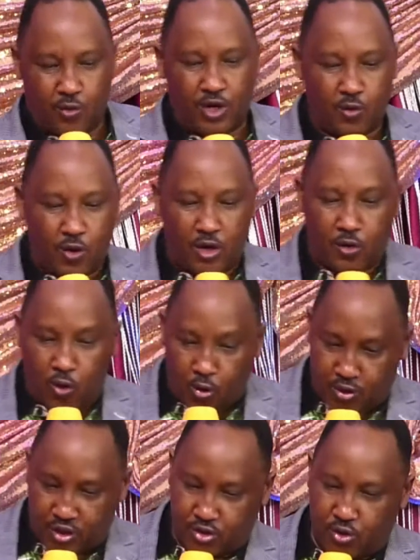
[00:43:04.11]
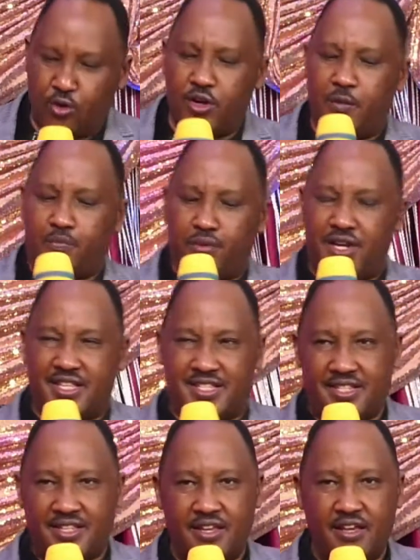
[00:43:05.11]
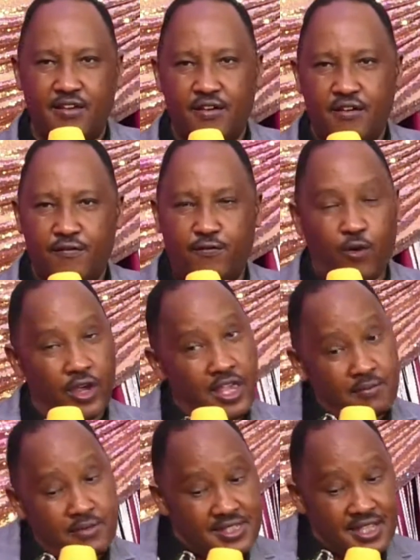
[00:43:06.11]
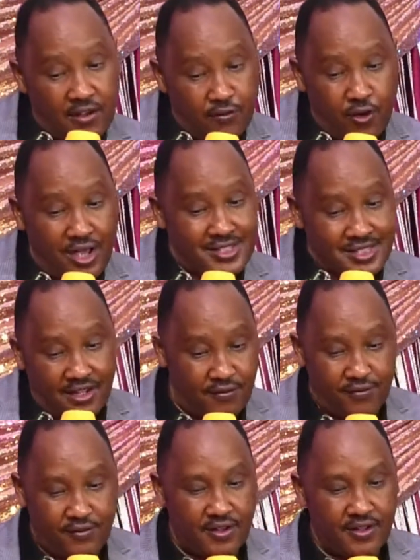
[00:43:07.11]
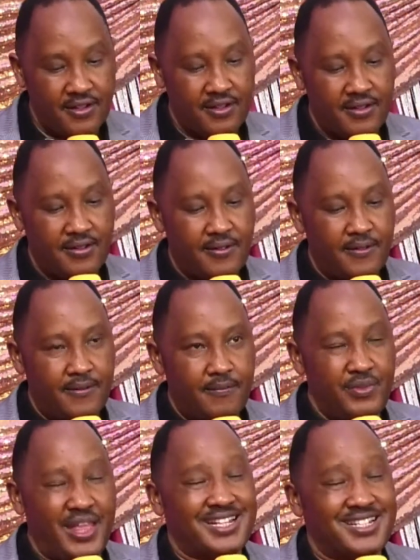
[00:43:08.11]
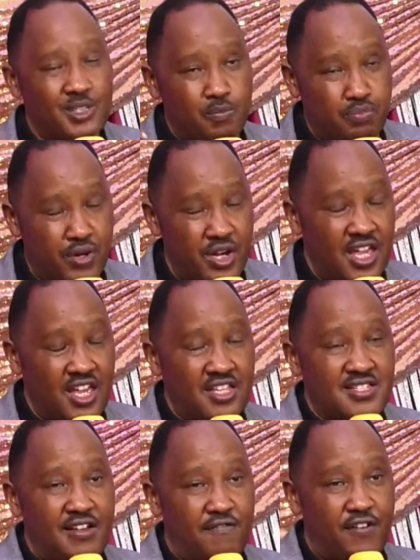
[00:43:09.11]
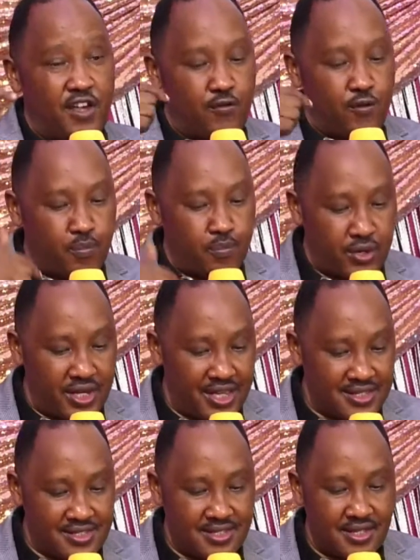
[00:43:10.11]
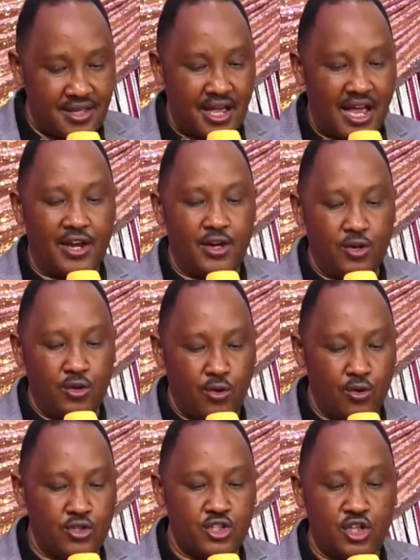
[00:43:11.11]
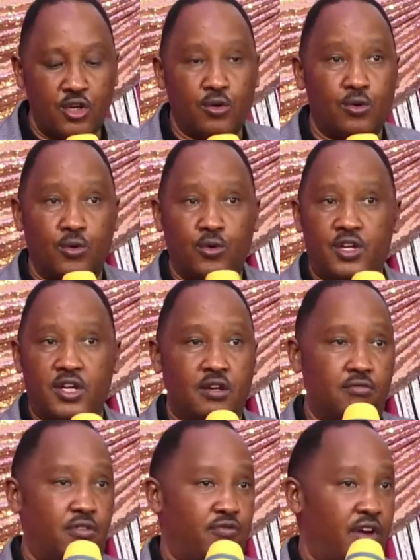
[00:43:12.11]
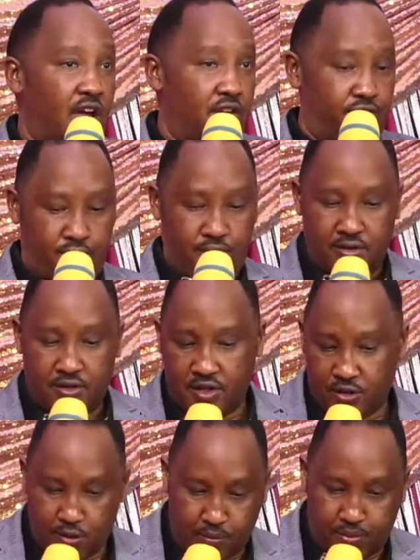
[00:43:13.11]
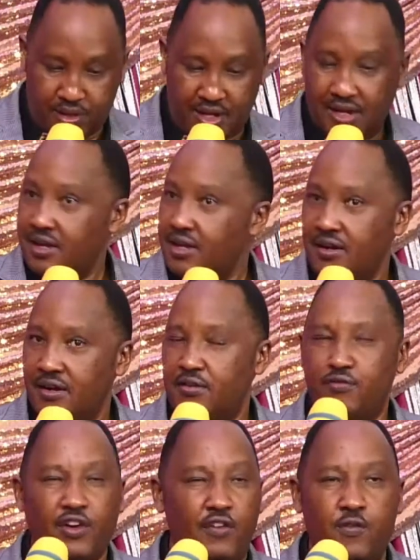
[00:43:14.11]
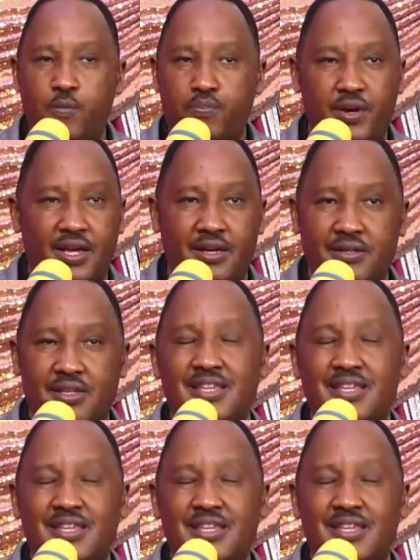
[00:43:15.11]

when one always only prays for himself or herself. That is praying survival prayers and not including revival in your prayer. Revival prayer